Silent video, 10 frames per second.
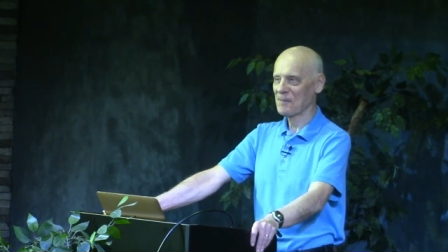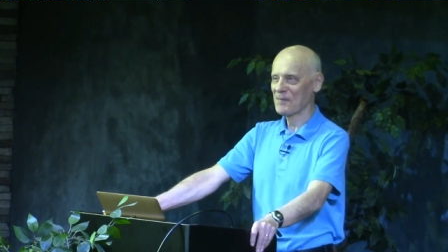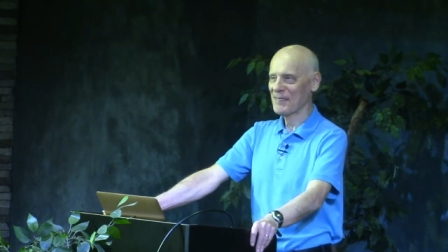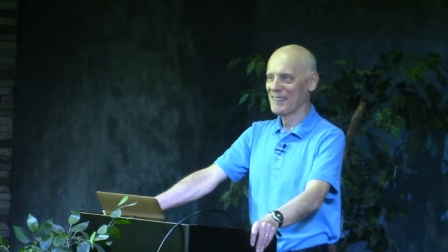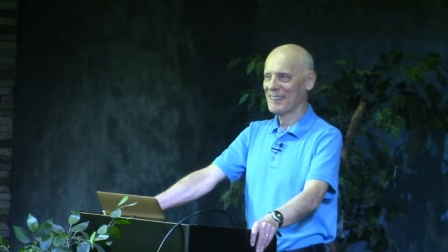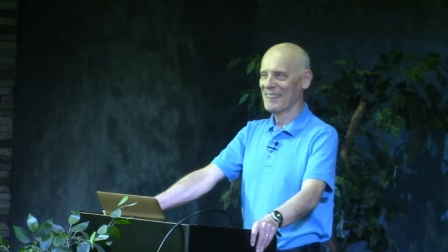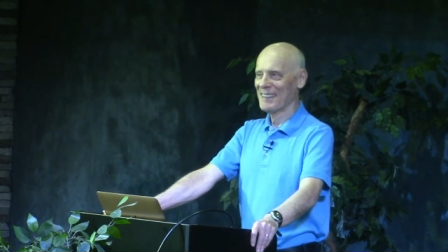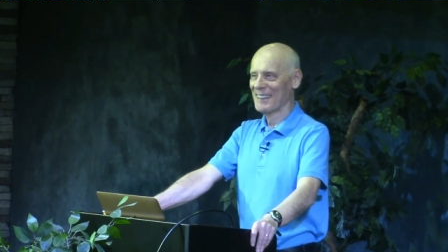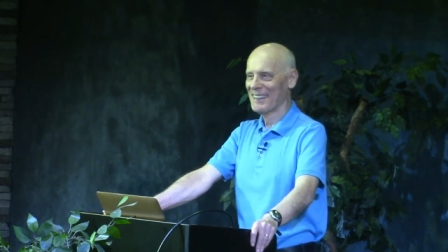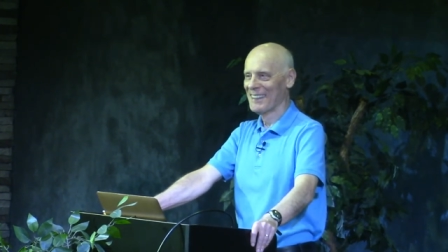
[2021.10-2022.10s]
okay.
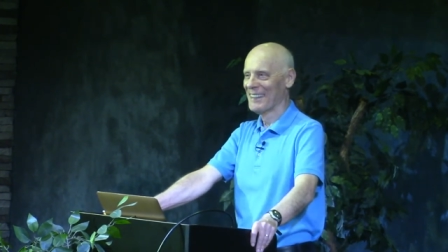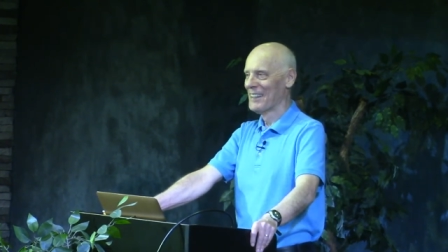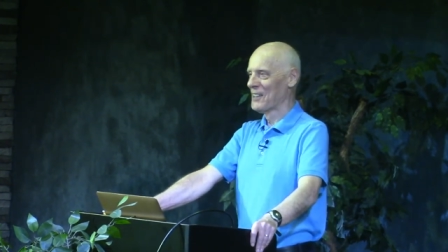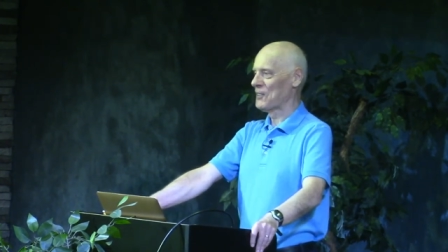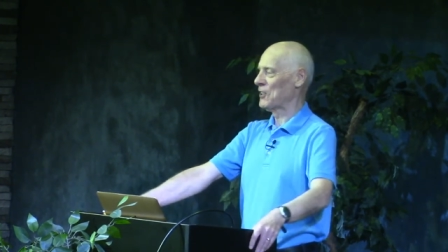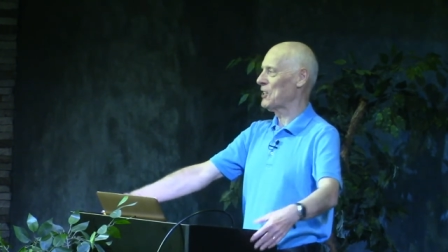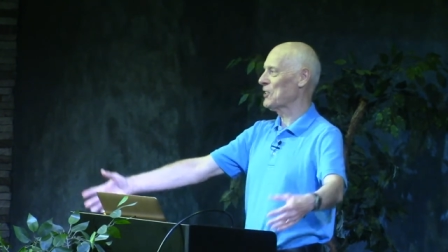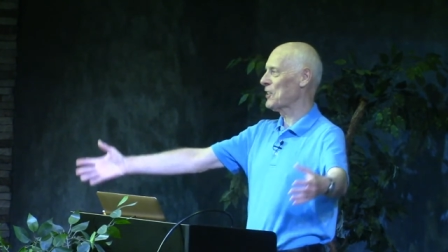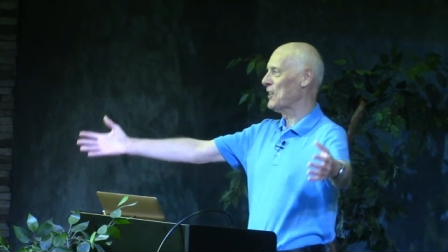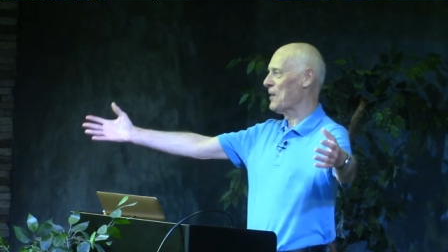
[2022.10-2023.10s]
what are
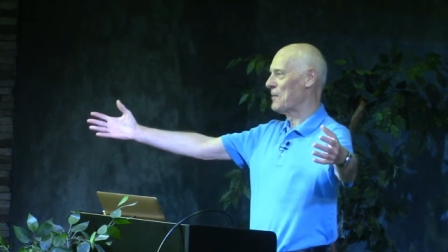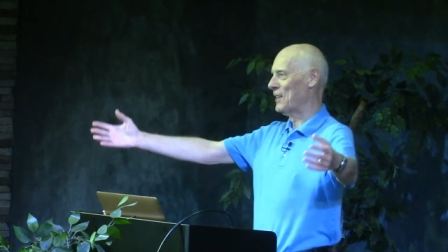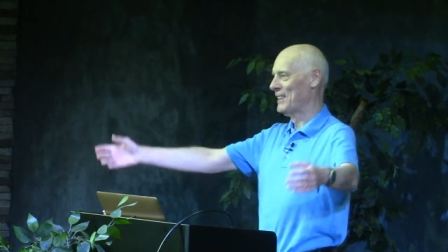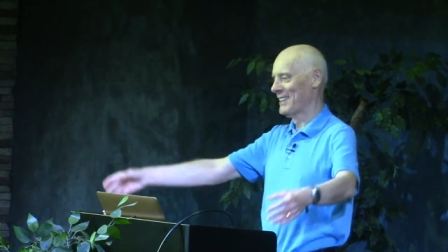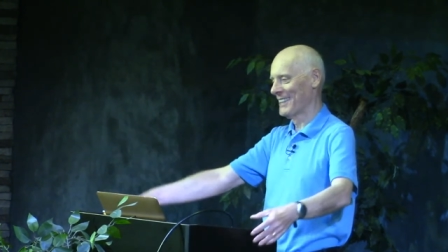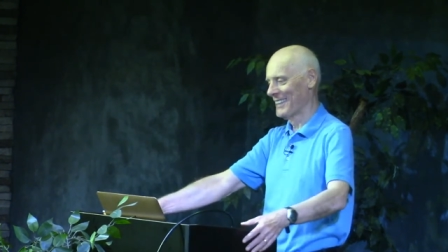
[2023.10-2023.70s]
the chances?